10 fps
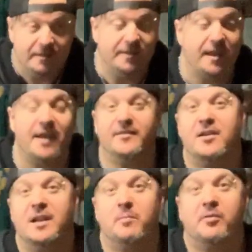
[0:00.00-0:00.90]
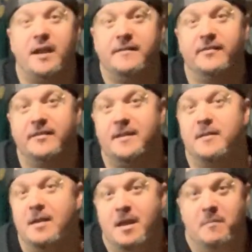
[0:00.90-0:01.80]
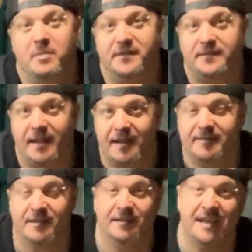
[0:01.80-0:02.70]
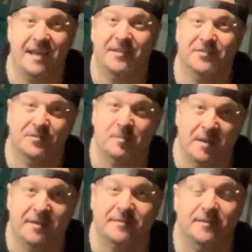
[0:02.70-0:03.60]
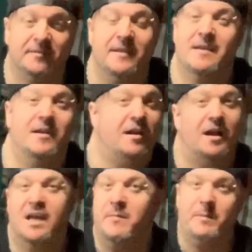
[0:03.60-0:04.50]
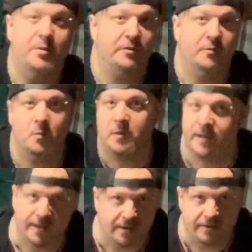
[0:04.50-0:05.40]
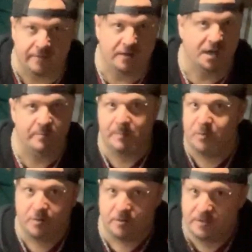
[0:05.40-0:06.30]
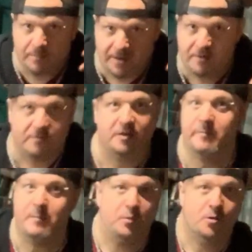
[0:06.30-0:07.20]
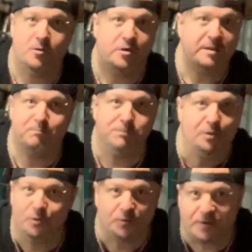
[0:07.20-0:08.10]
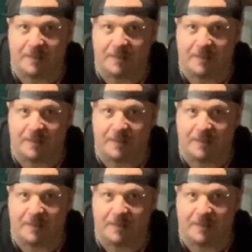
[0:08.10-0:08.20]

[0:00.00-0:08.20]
yes, I'm going to practice and bust ass on canister Damascus. I'm going to be putting the white out in there. I'm going to be pouring the powder. I'm going to be pouring all the bull crap